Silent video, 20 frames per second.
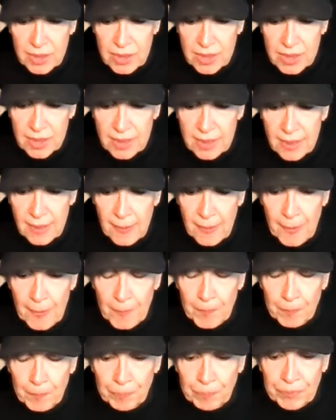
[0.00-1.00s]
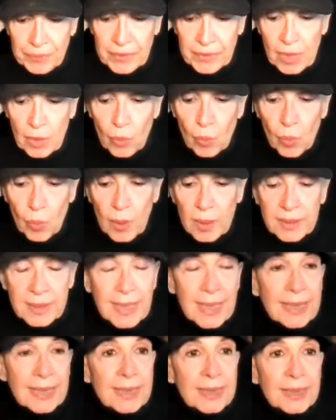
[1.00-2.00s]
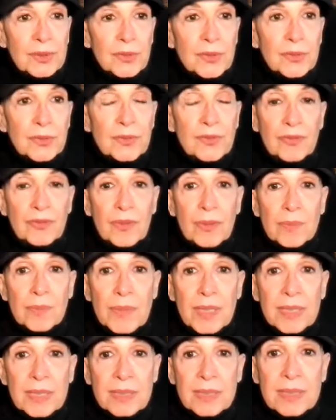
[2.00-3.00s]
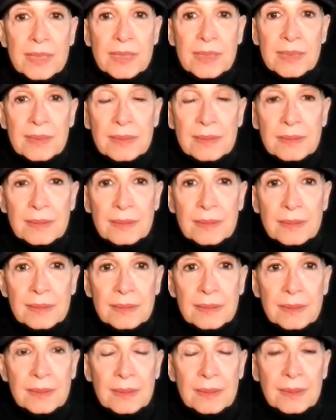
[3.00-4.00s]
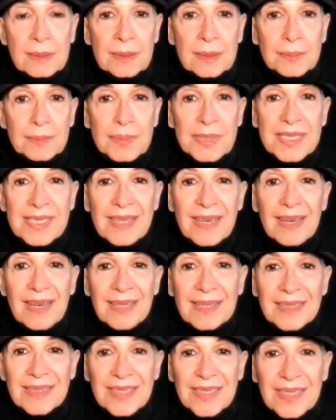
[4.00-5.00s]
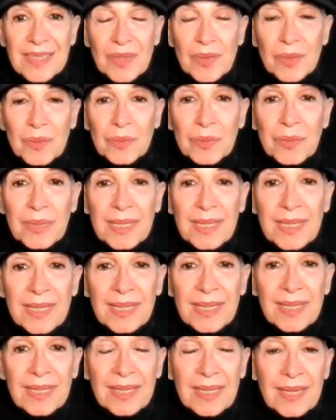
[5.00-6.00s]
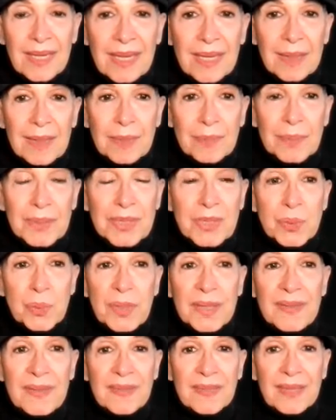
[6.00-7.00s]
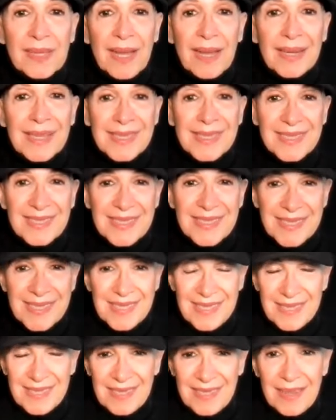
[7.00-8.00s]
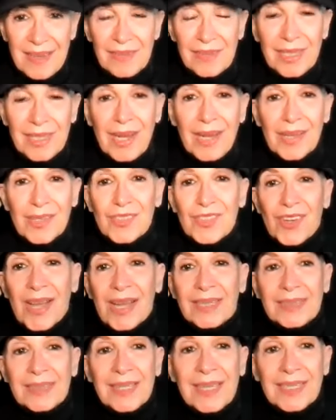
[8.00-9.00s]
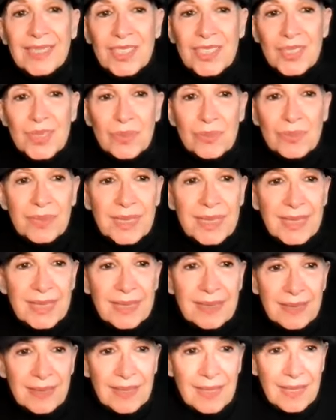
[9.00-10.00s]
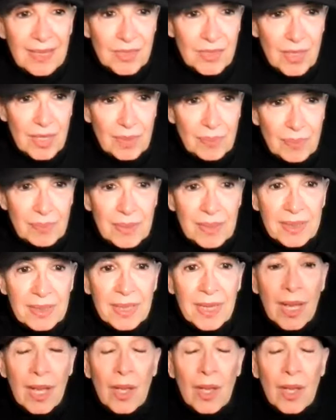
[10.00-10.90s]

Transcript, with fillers: is what can i learn from this besides reading between the lines of a contract not just reading the contract but